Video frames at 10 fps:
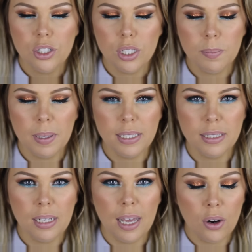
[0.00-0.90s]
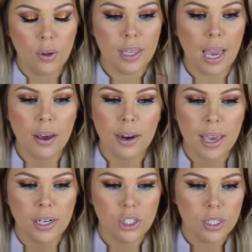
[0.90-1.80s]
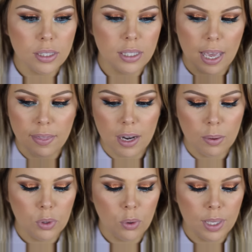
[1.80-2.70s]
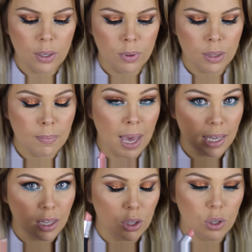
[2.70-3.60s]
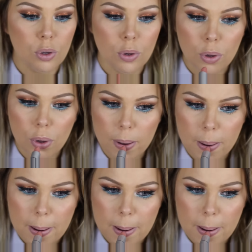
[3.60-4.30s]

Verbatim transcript: Just place the liner on the outer edges and then I'm going in with MAC Hue.